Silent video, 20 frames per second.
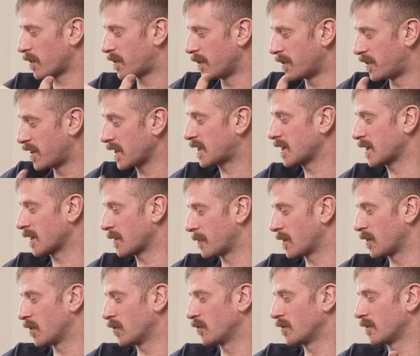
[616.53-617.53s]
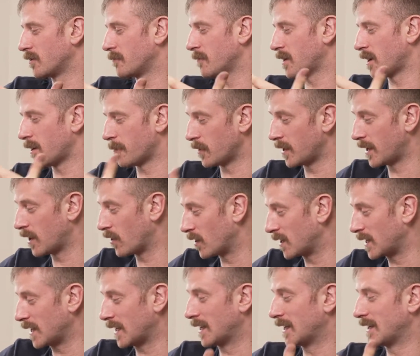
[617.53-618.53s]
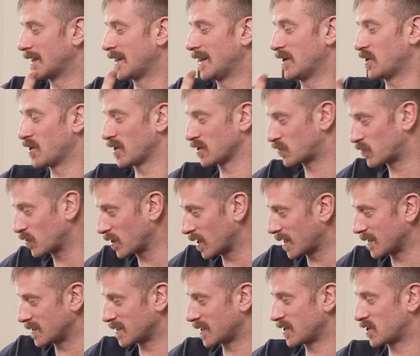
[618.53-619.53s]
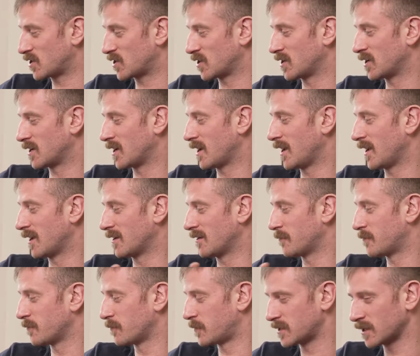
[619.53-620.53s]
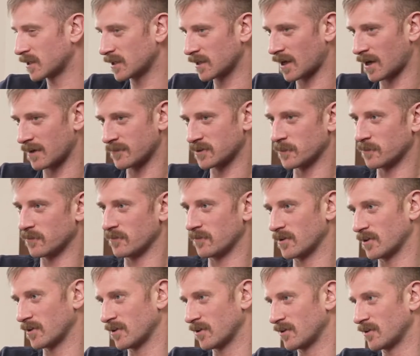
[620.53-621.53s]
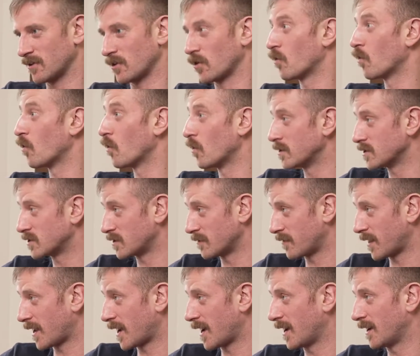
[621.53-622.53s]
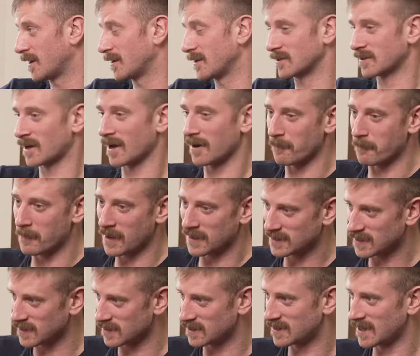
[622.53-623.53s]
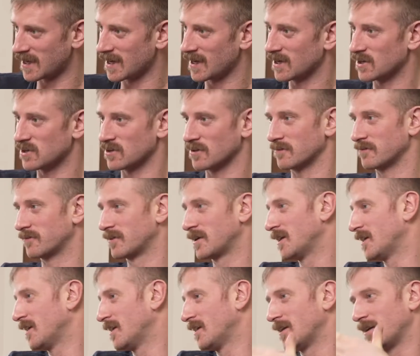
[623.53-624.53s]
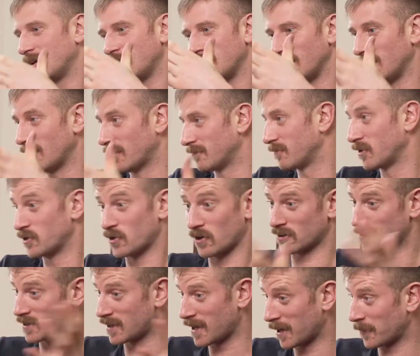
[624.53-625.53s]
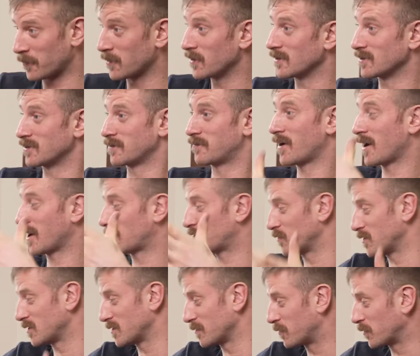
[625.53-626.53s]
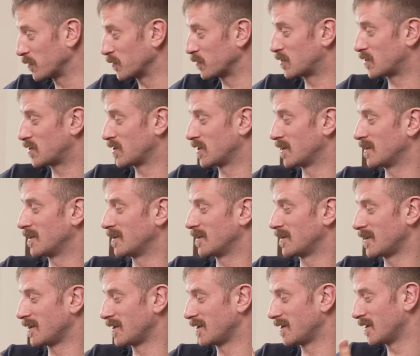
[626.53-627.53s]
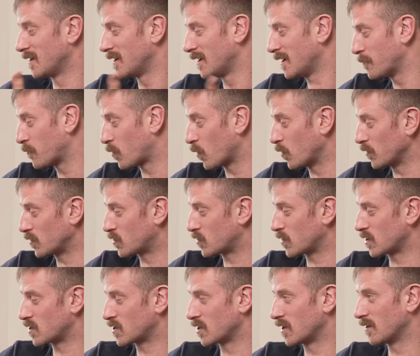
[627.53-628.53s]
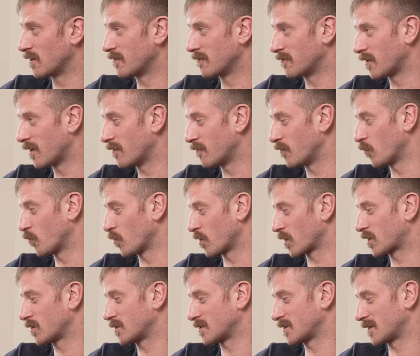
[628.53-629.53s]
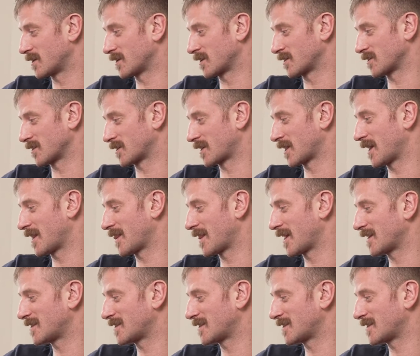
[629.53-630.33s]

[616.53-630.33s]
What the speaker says: Thinking about modernity and industrialization, and particularly kind of some of the horrors of that, this kind of messy stage of, the dark satanic mills, the factories, the pollution, the poor nutrition of the workers and things like that.